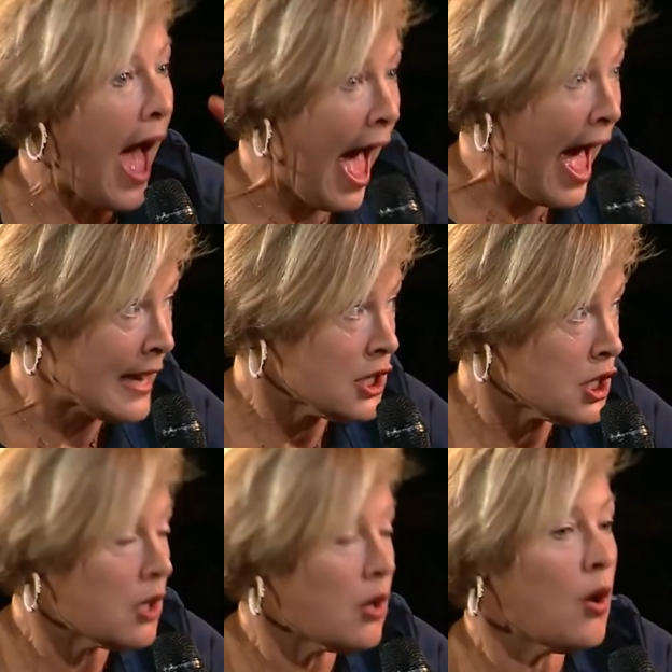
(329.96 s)

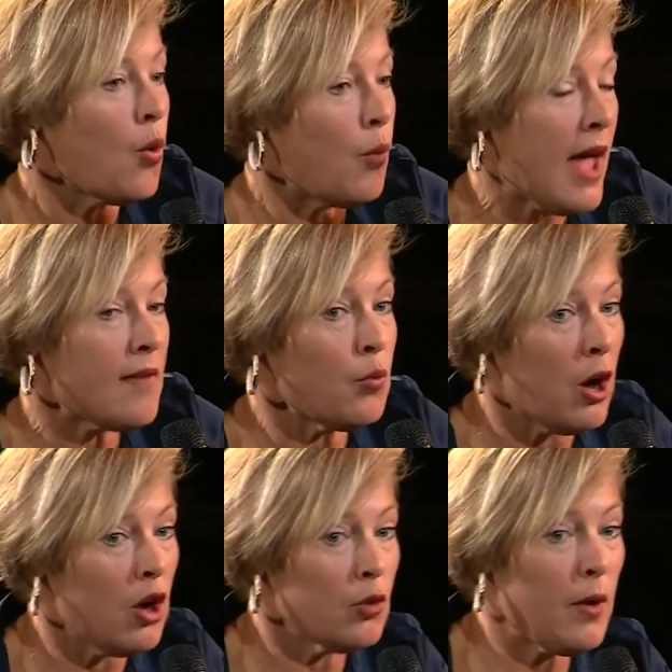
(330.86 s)
and we have a
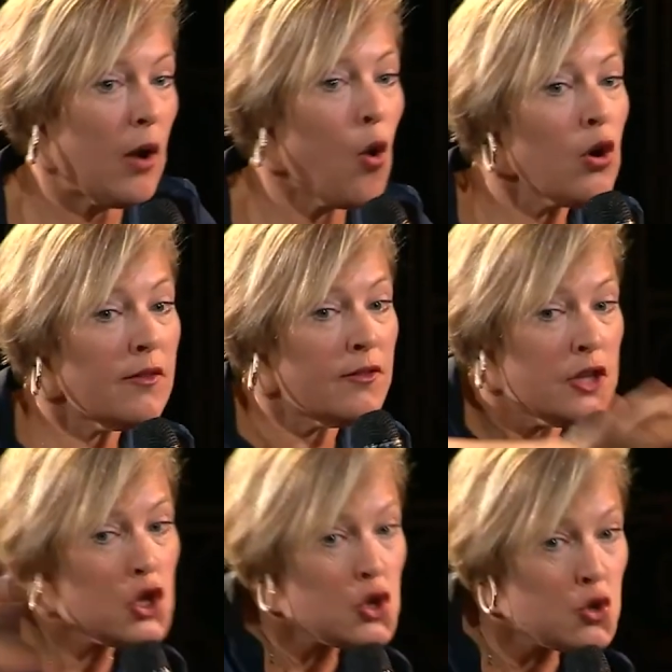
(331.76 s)
world where all of
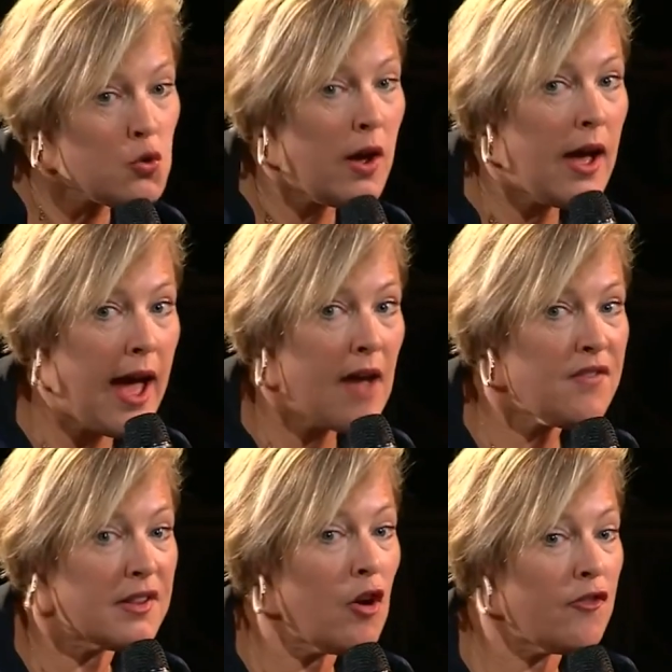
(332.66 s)
you
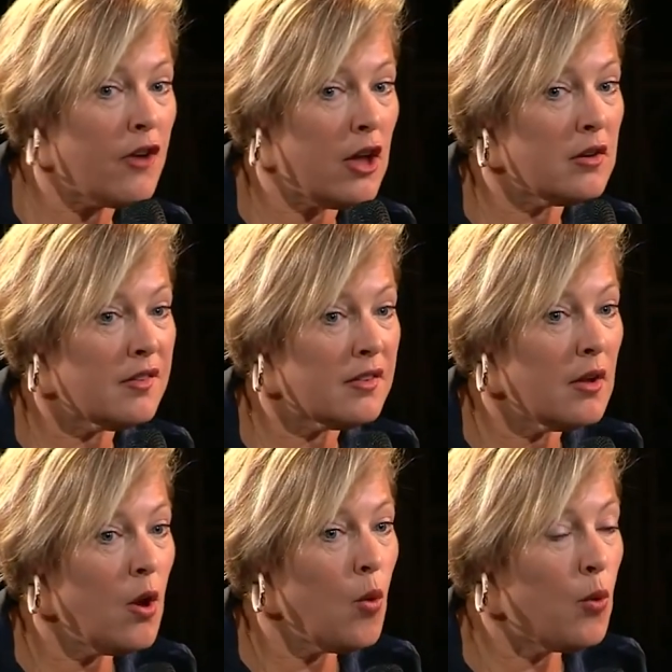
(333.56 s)
have cell phones
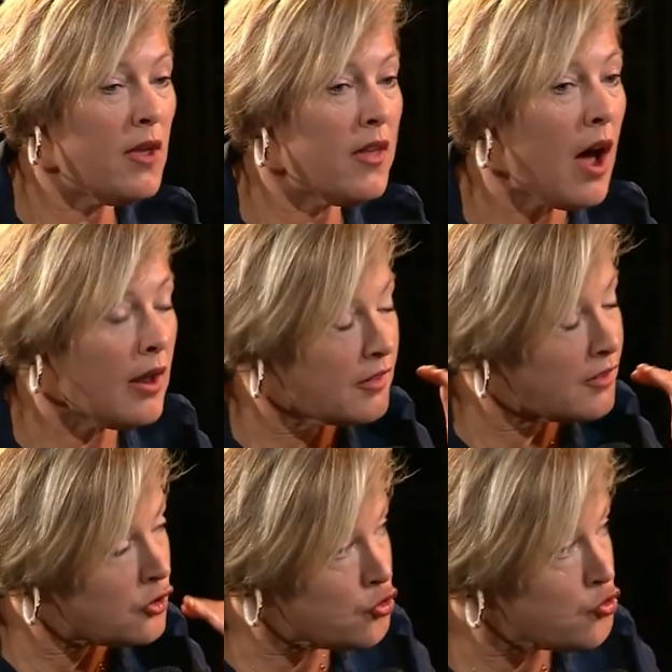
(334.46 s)
with
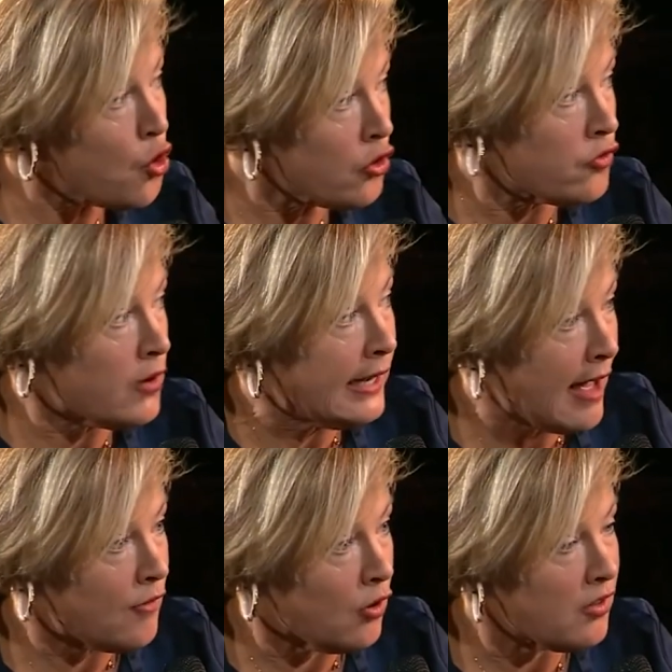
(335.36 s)
extraordinary
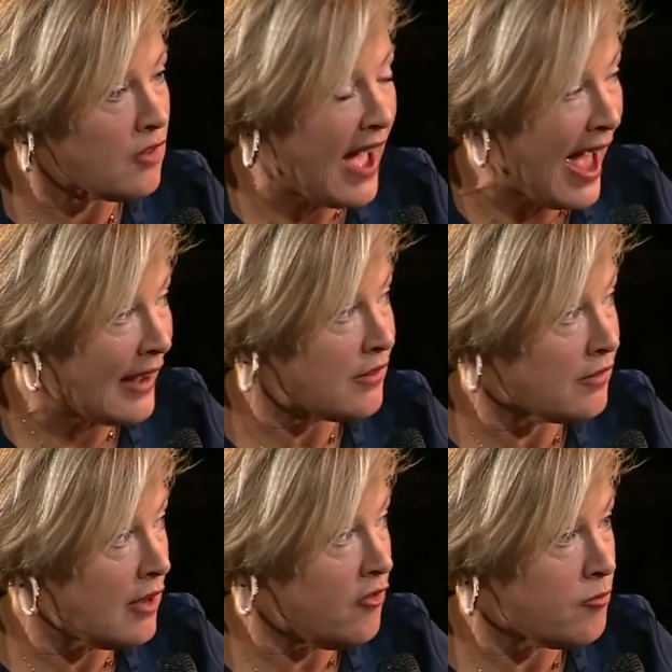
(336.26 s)
levels of
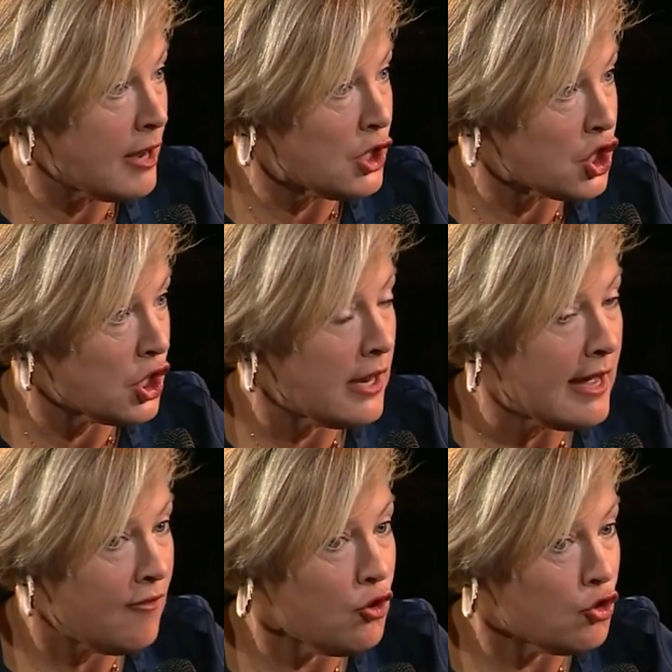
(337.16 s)
access to information
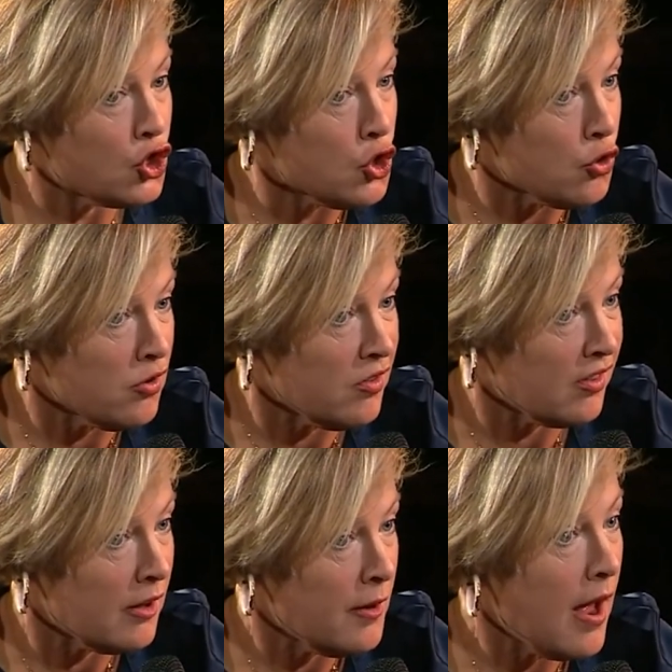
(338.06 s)
if you
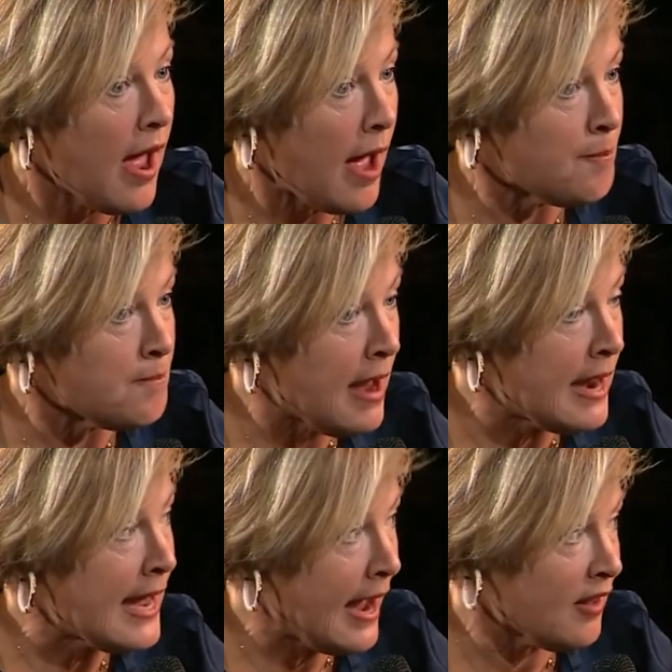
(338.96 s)
choose, and
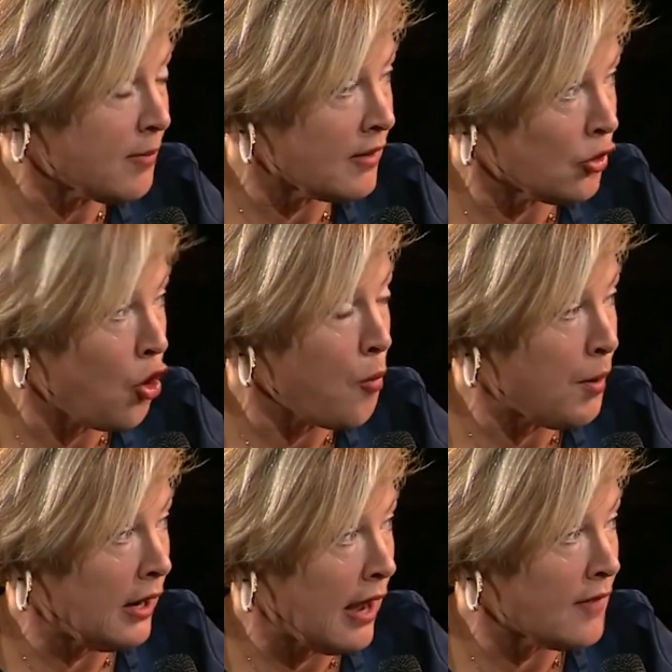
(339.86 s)
many aspects of
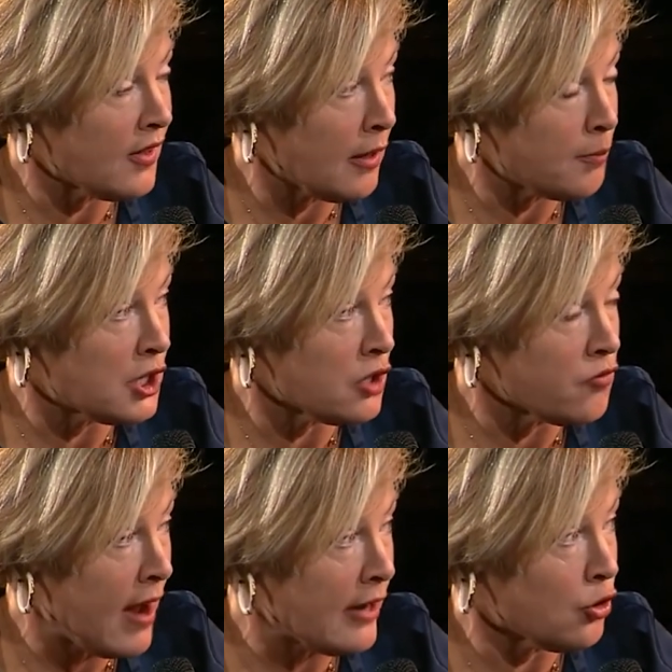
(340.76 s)
corporate life are subject
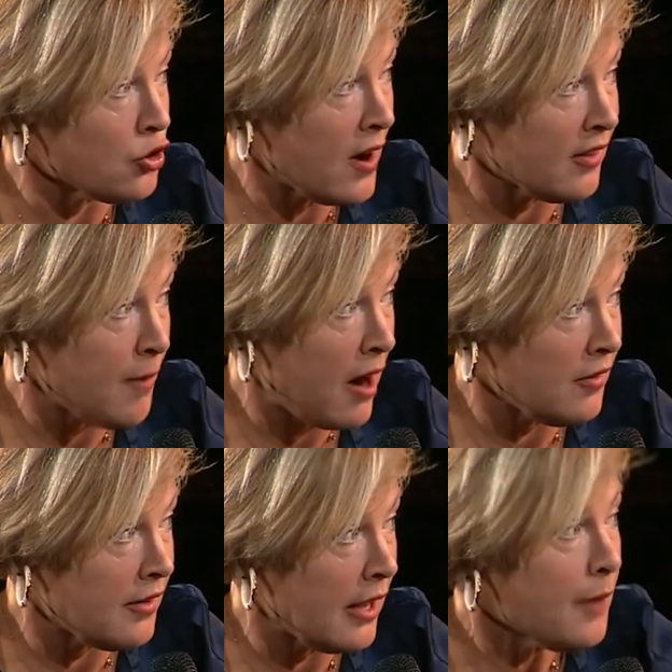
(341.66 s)
to radical
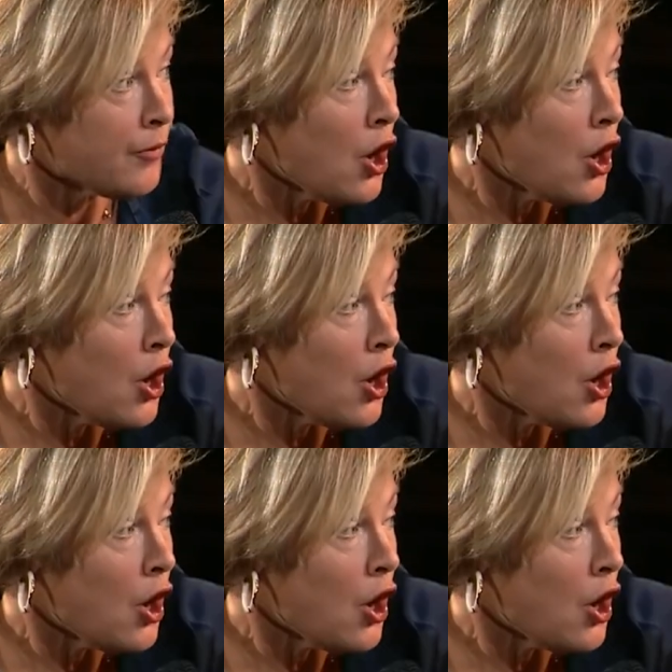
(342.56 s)
transparency.